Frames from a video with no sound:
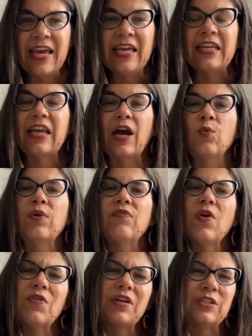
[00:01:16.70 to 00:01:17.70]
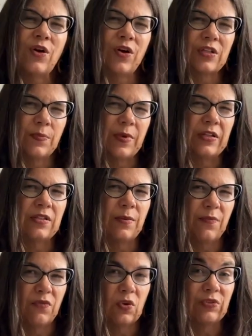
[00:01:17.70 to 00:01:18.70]
Now, we've already talked about
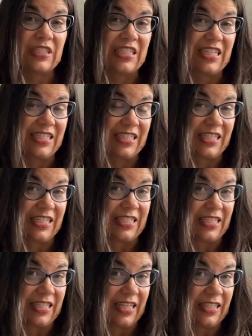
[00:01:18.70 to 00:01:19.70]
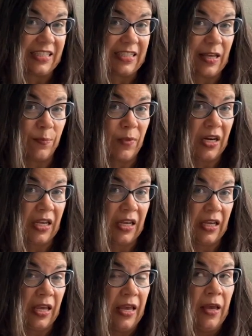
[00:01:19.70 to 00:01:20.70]
some of the resistances that
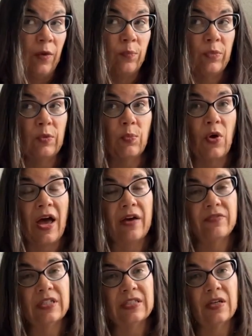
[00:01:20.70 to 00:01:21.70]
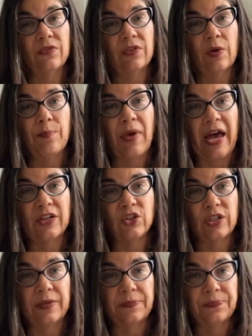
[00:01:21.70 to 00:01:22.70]
many people have to
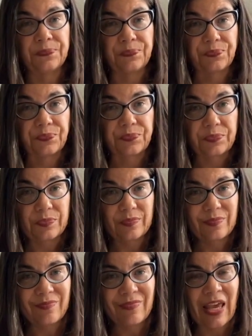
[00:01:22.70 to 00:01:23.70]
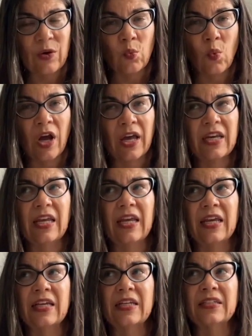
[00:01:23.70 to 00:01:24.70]
self-compassion. And one
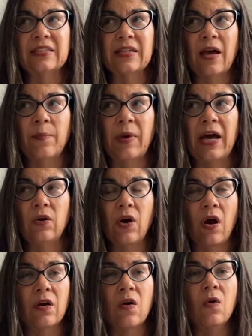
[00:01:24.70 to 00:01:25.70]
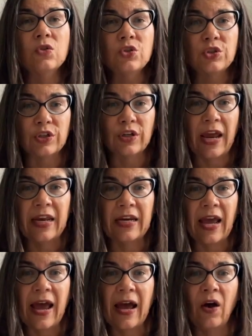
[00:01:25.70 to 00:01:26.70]
is about our culture and
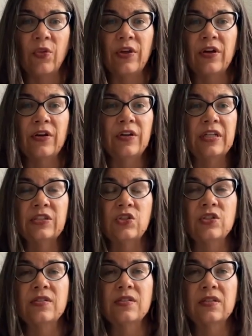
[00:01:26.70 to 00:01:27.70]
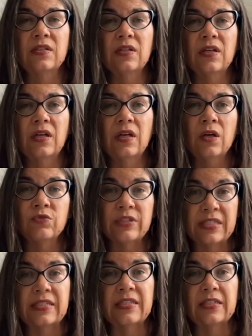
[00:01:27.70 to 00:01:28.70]
how there is just a
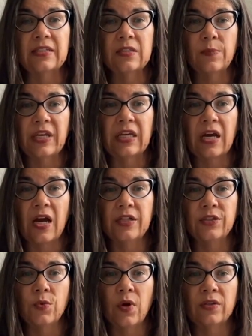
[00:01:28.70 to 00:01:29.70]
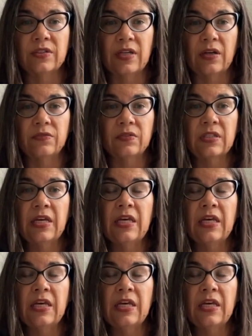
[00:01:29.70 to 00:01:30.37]
resistance to being kind to ourselves.